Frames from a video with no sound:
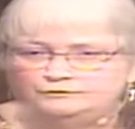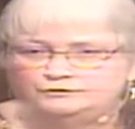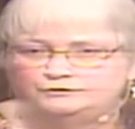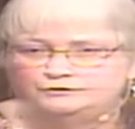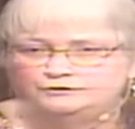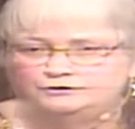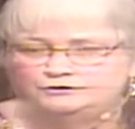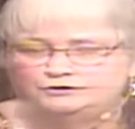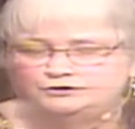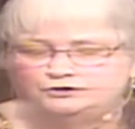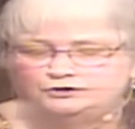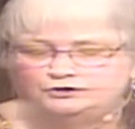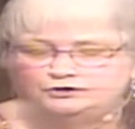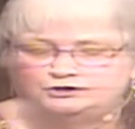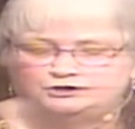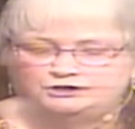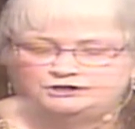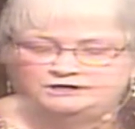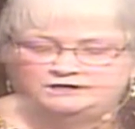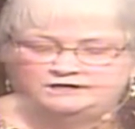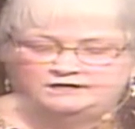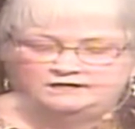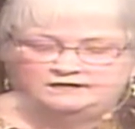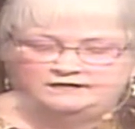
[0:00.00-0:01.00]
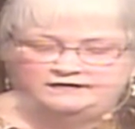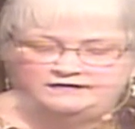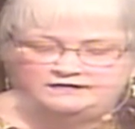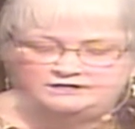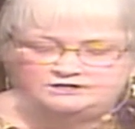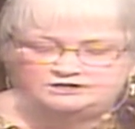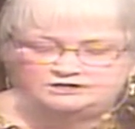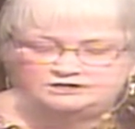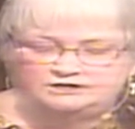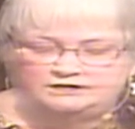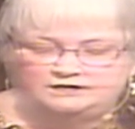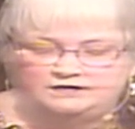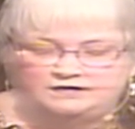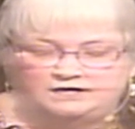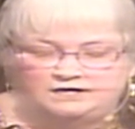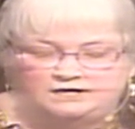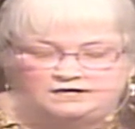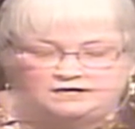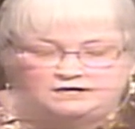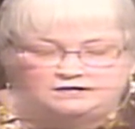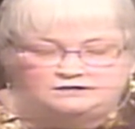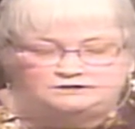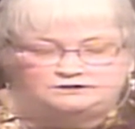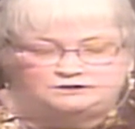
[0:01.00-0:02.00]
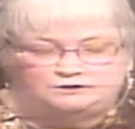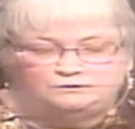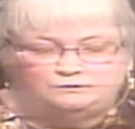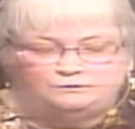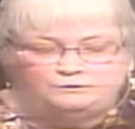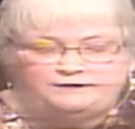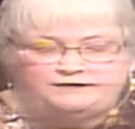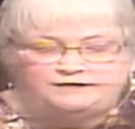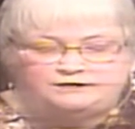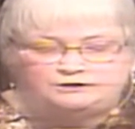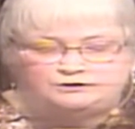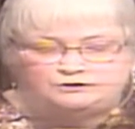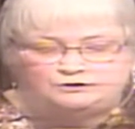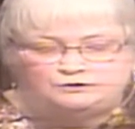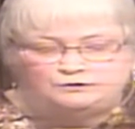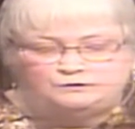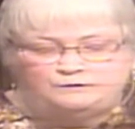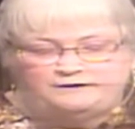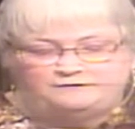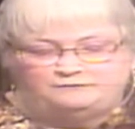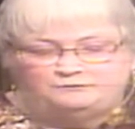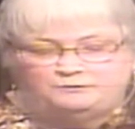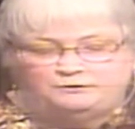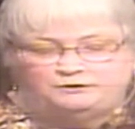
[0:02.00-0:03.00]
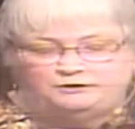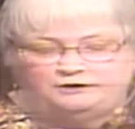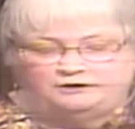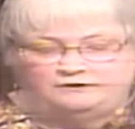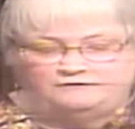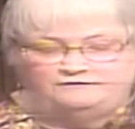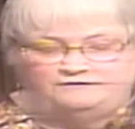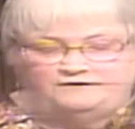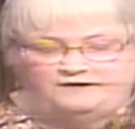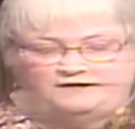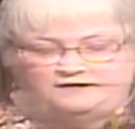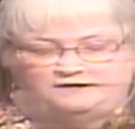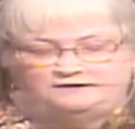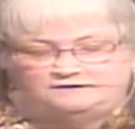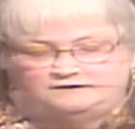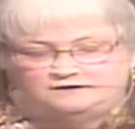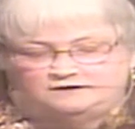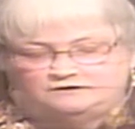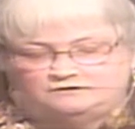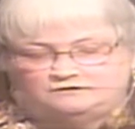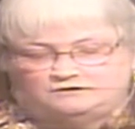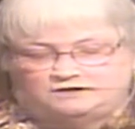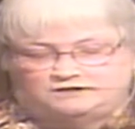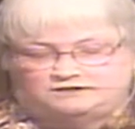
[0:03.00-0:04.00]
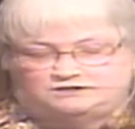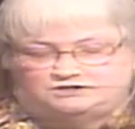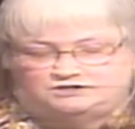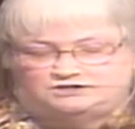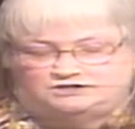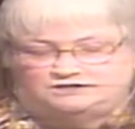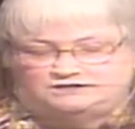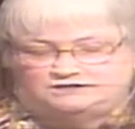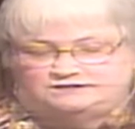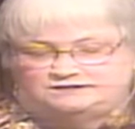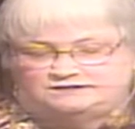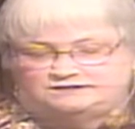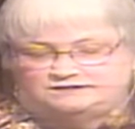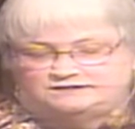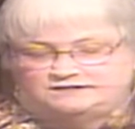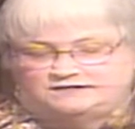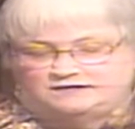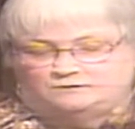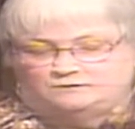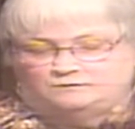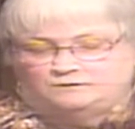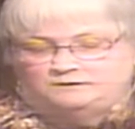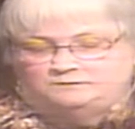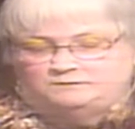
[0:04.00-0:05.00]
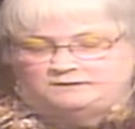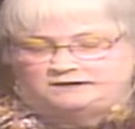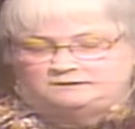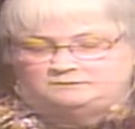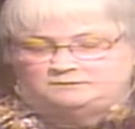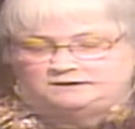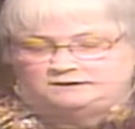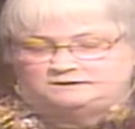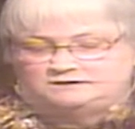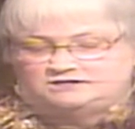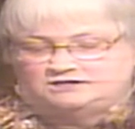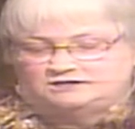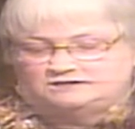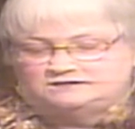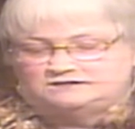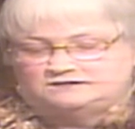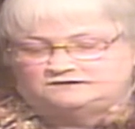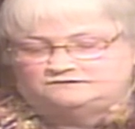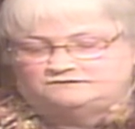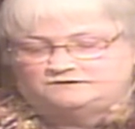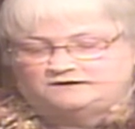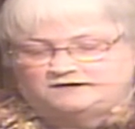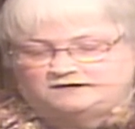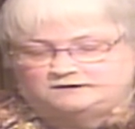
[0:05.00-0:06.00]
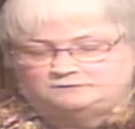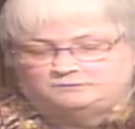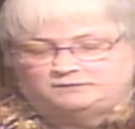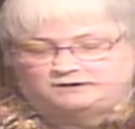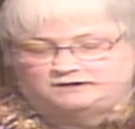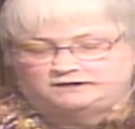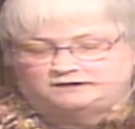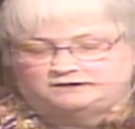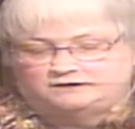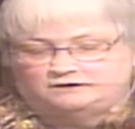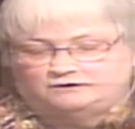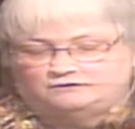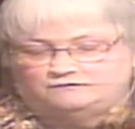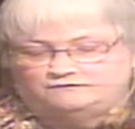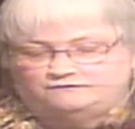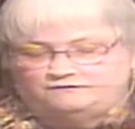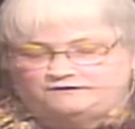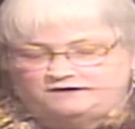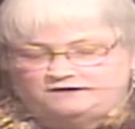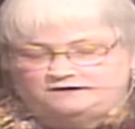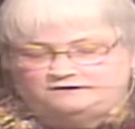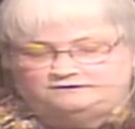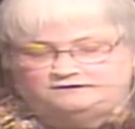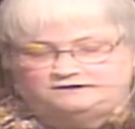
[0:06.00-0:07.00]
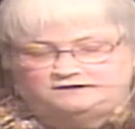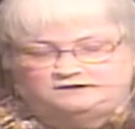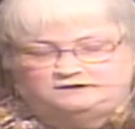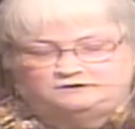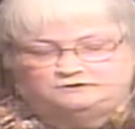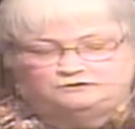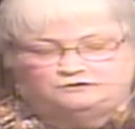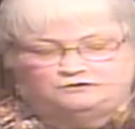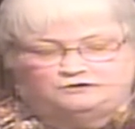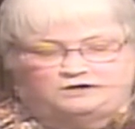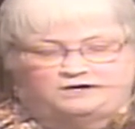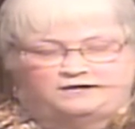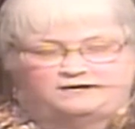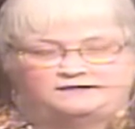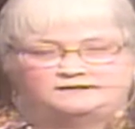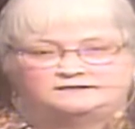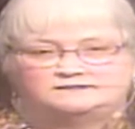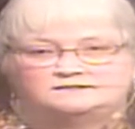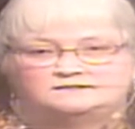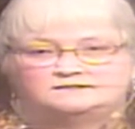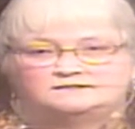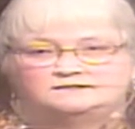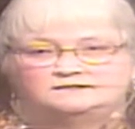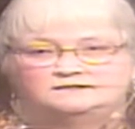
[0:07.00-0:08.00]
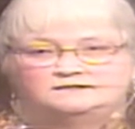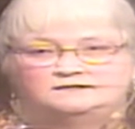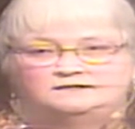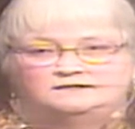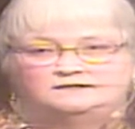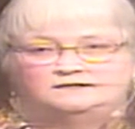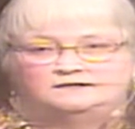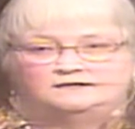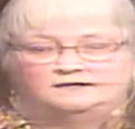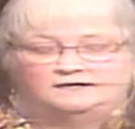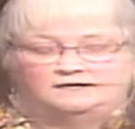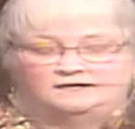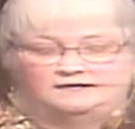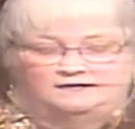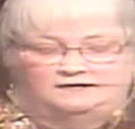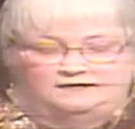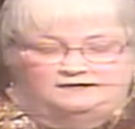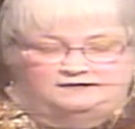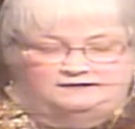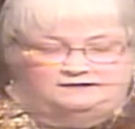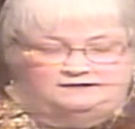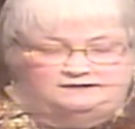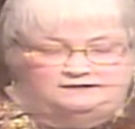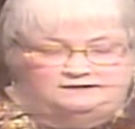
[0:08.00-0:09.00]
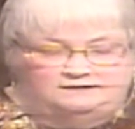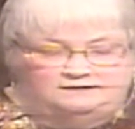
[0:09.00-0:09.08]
to the church in Galatia So we too have put our faith in Christ Jesus that we may be justified by faith in Christ. And then